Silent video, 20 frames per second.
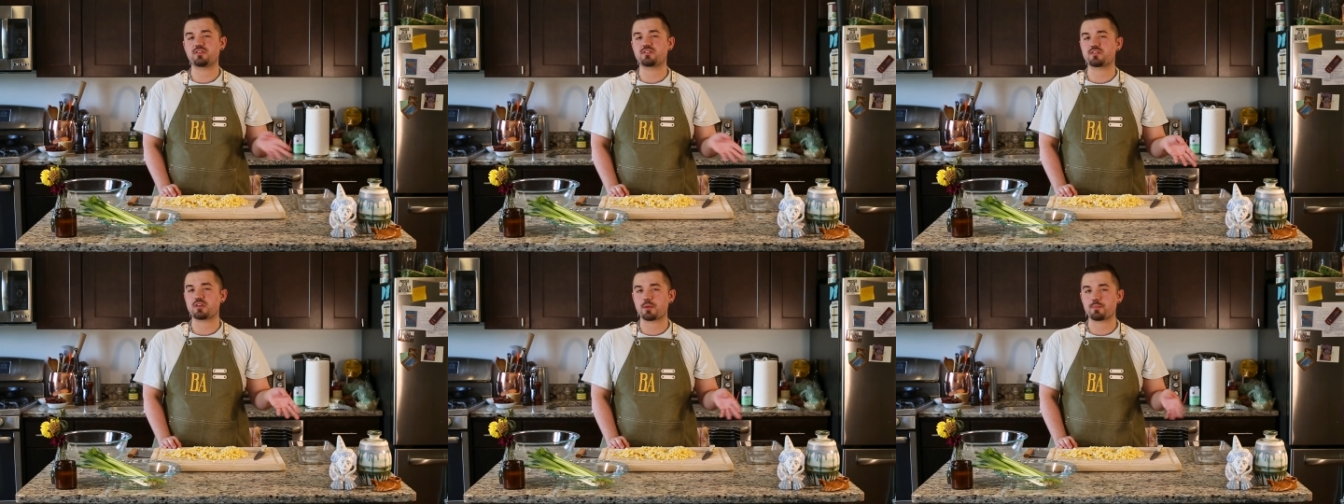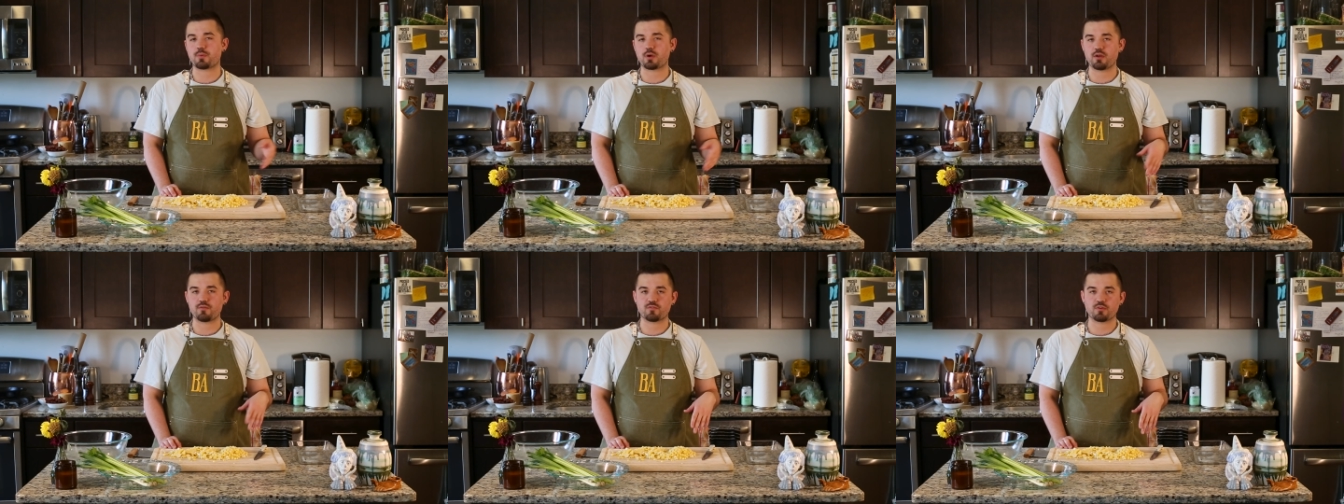
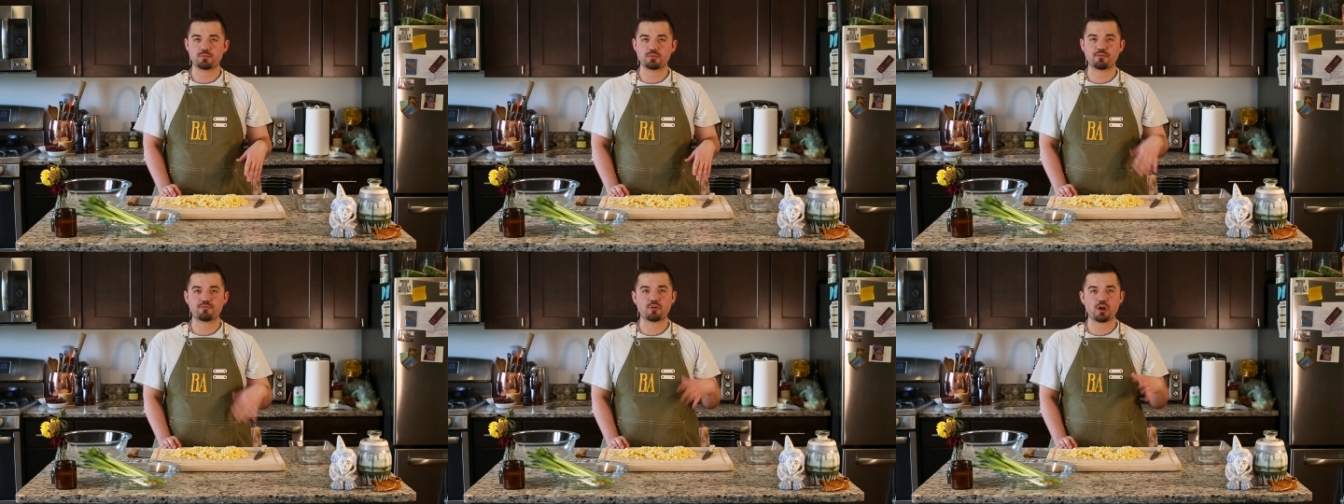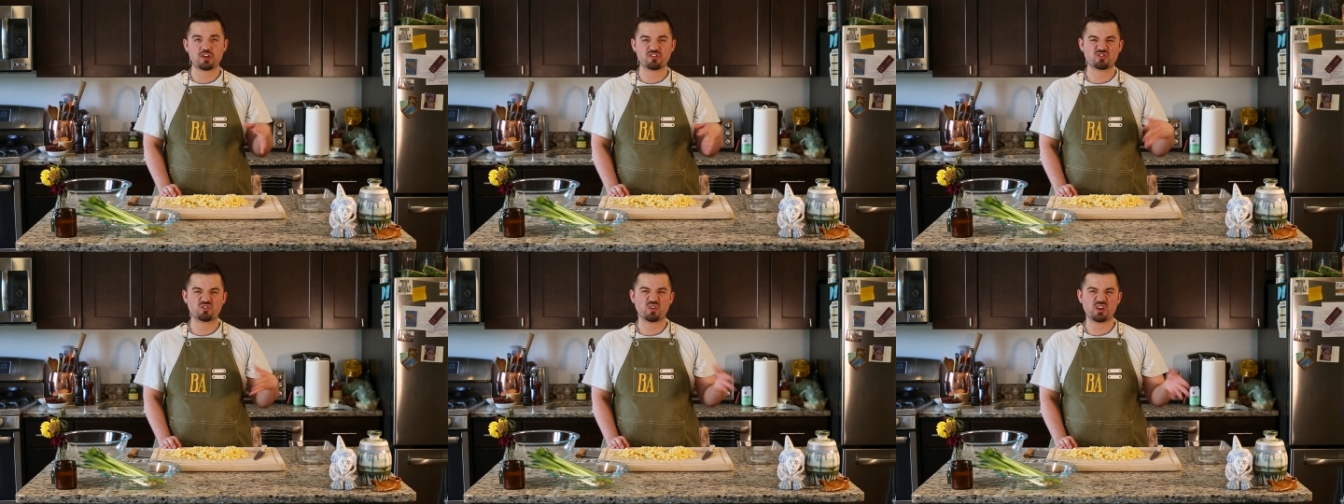separate from the
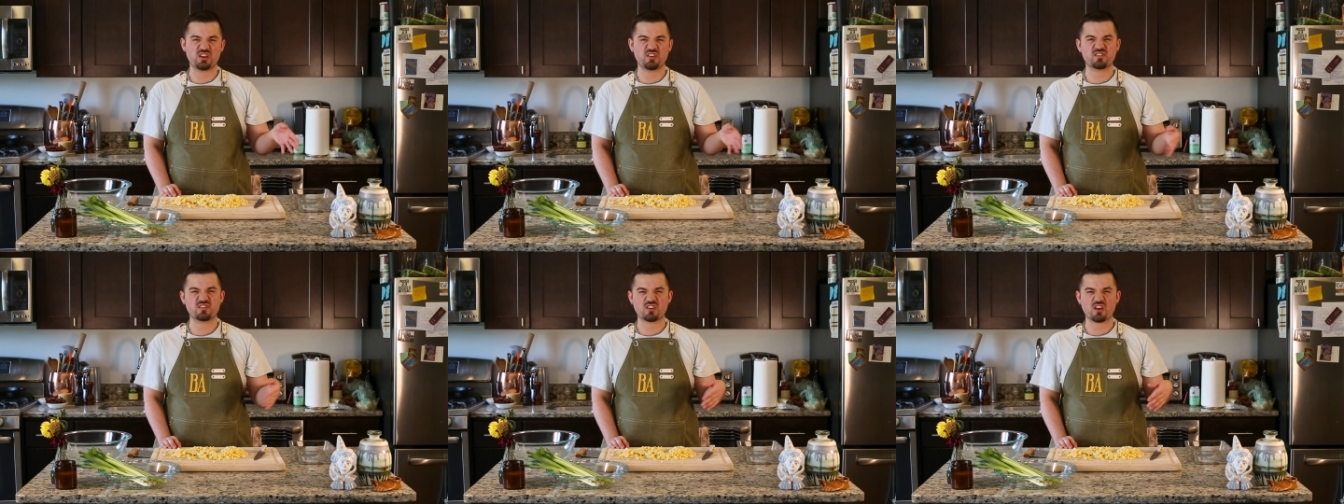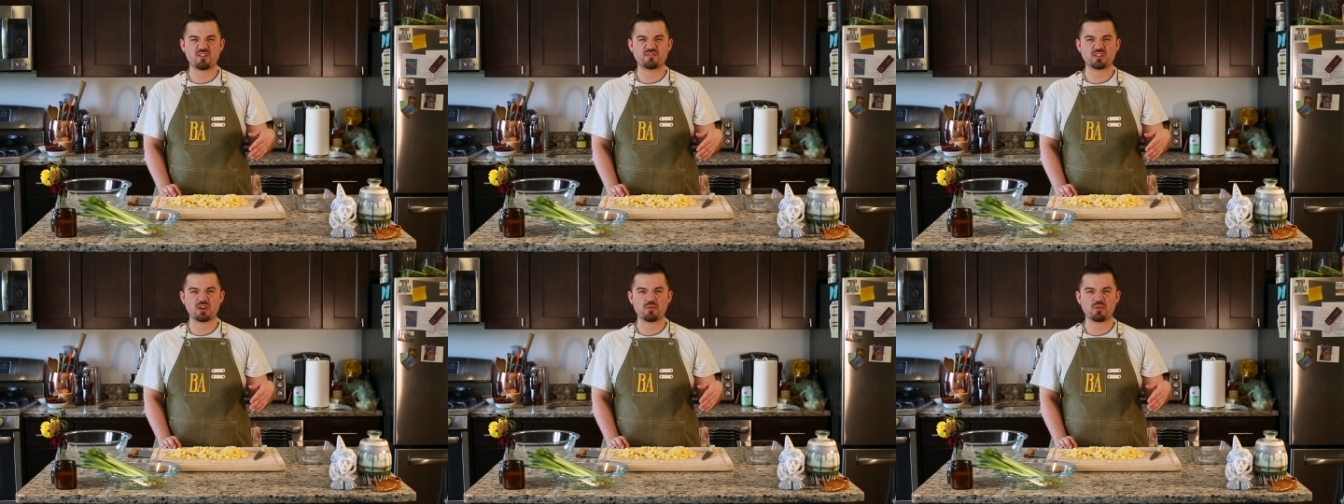fresh green
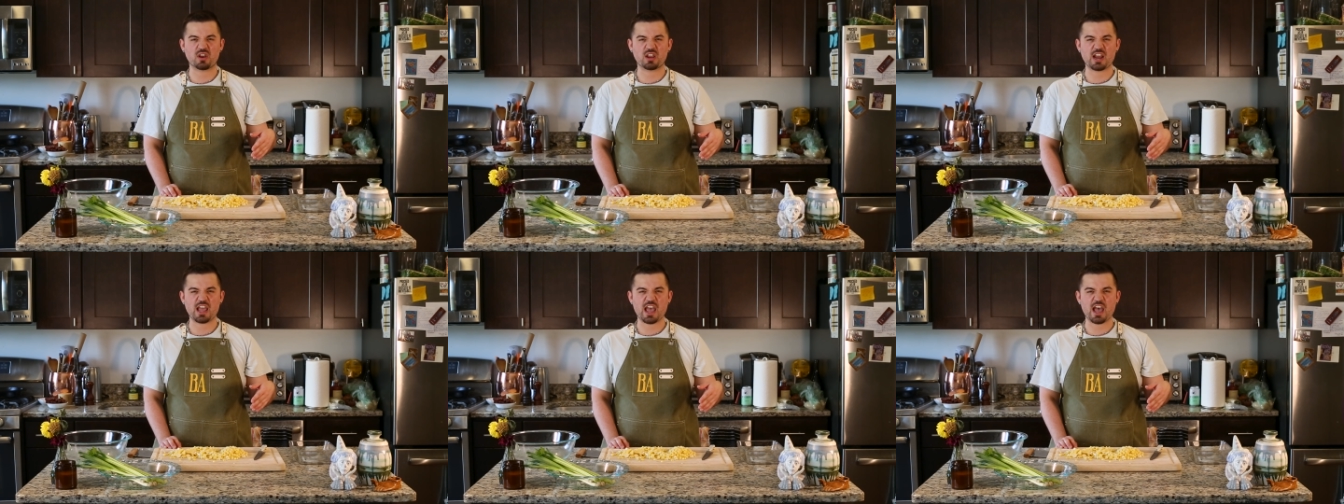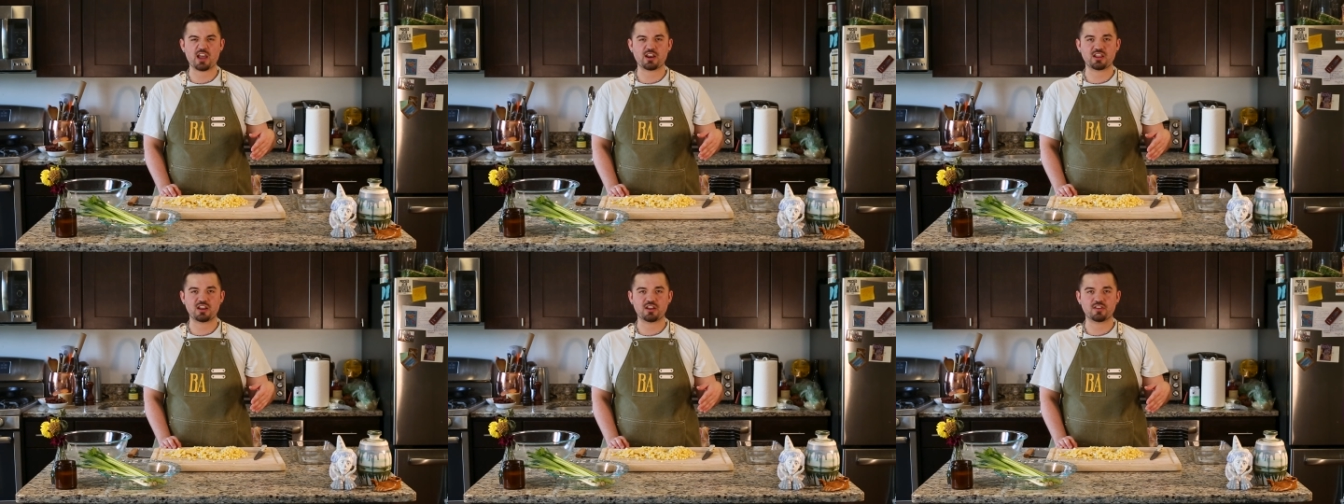stuff that we're going to
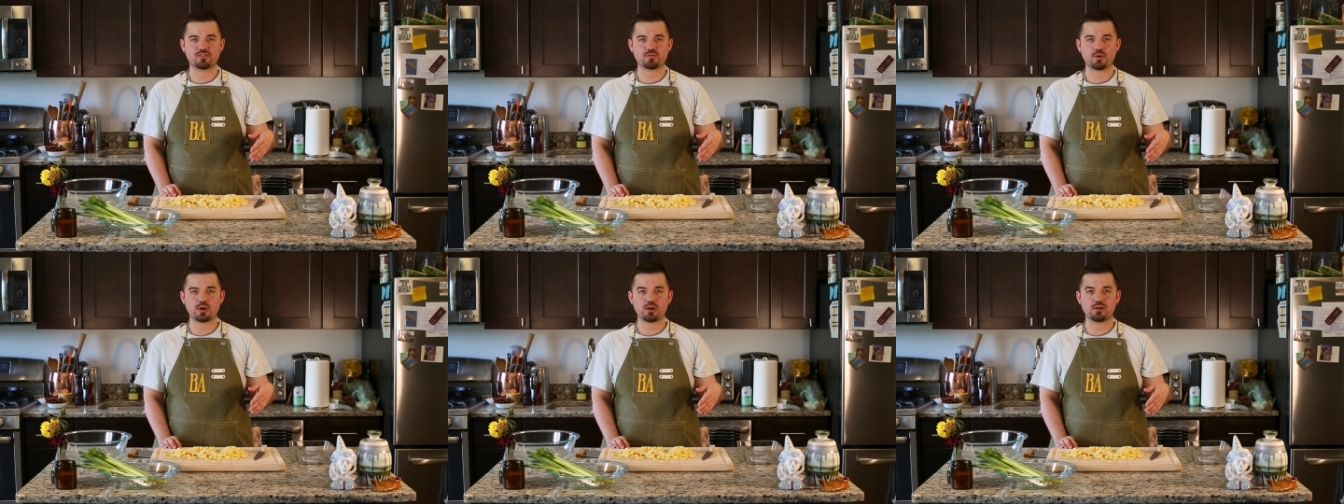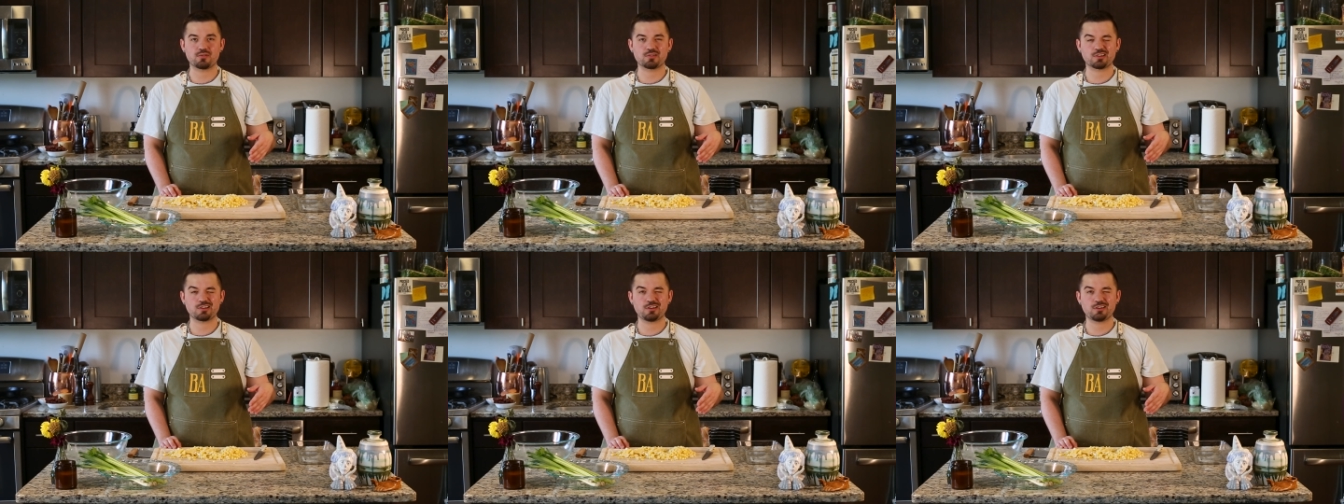add in as well.